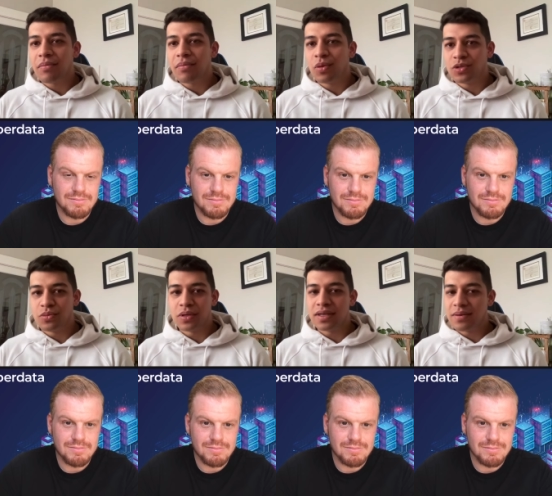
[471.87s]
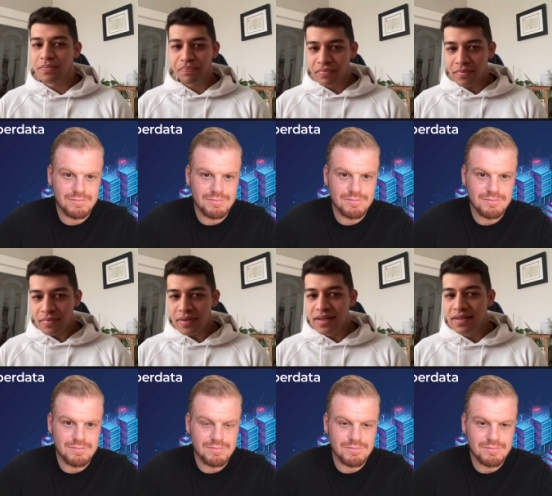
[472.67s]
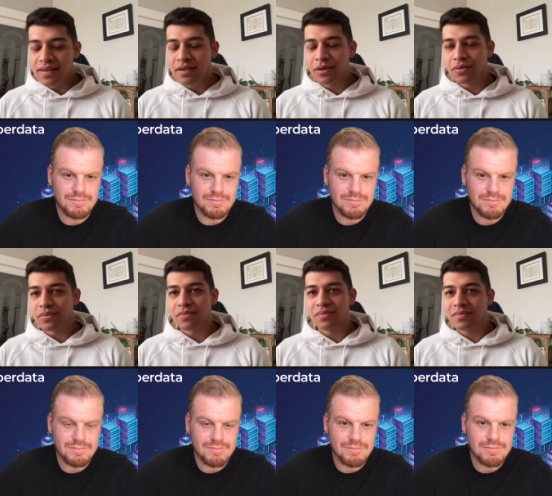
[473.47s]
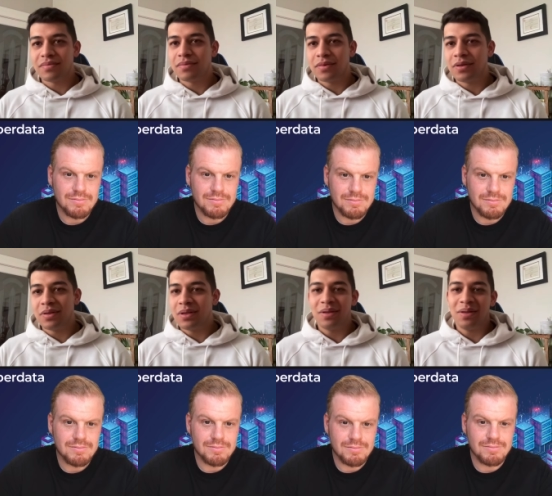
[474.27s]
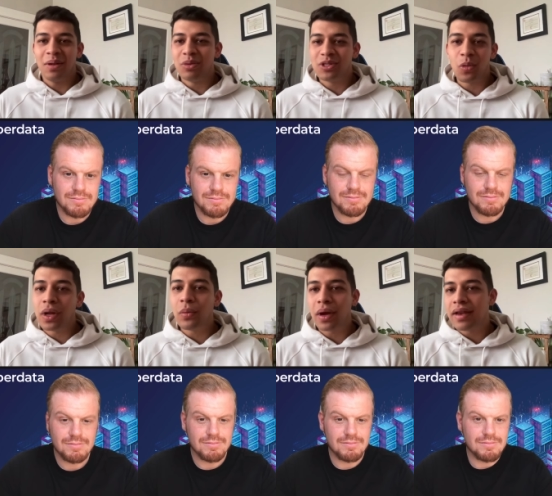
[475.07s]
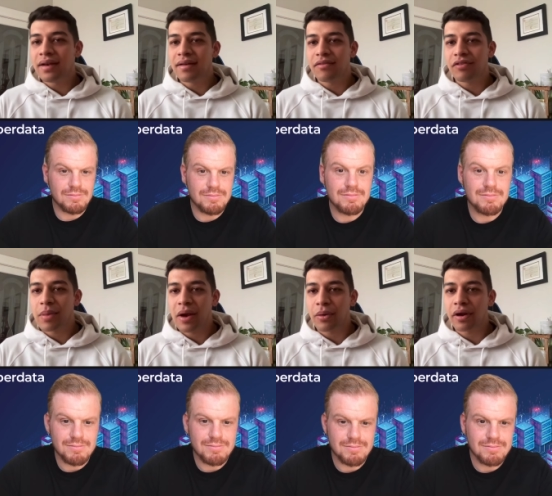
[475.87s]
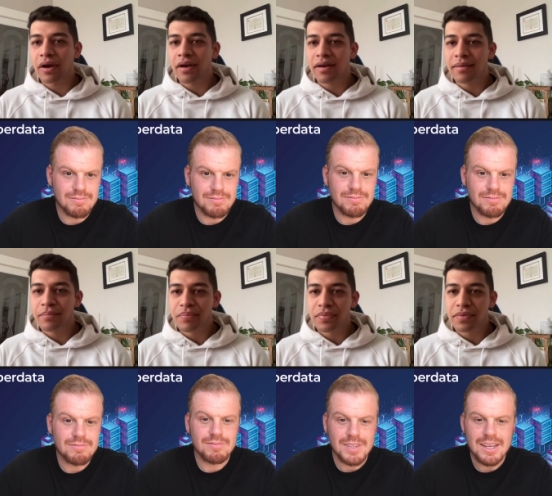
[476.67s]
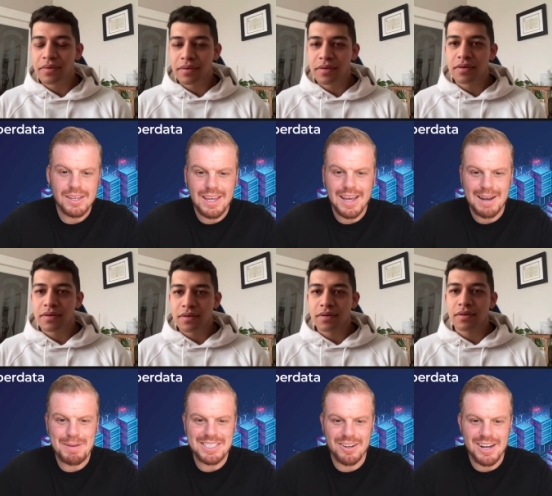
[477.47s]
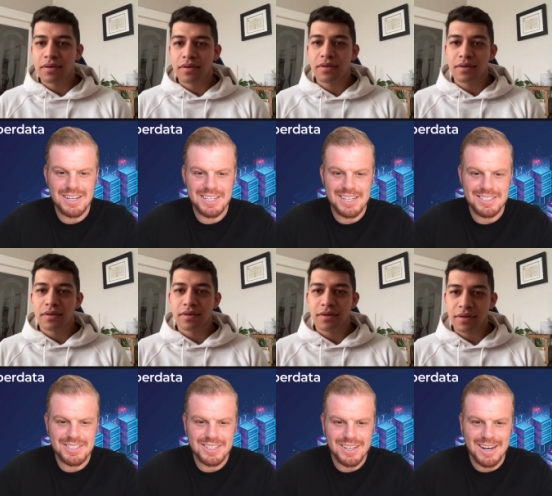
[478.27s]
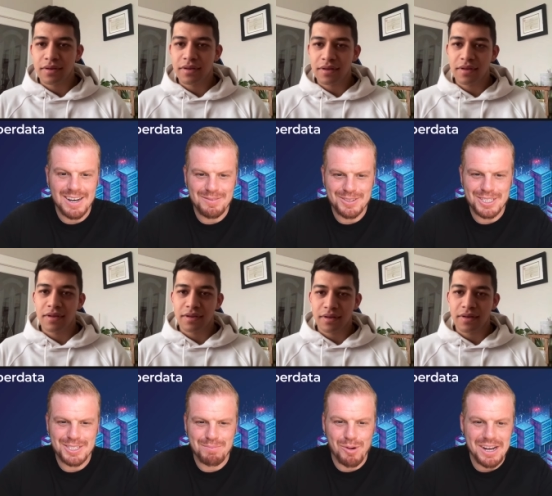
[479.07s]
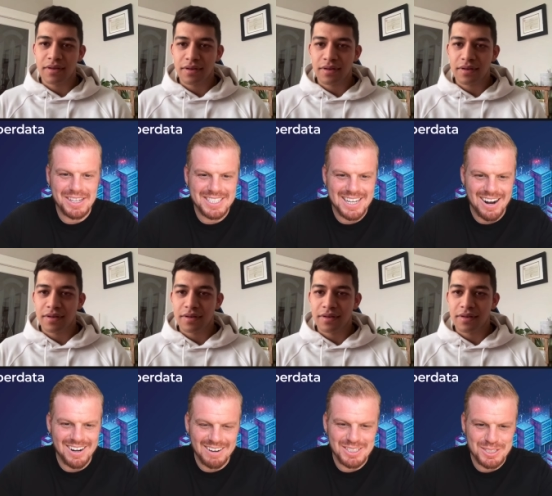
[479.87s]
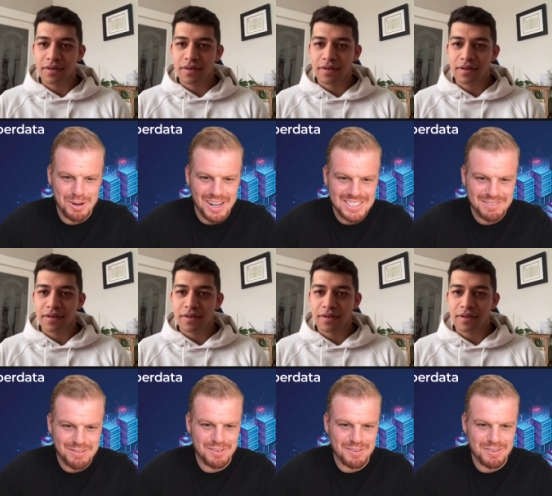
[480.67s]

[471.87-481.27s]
Speaker 1: was really, you know, it was a win-win from that regard.
Speaker 2: Yeah, that makes a lot of sense. And it, just to point this out, I just realized it for the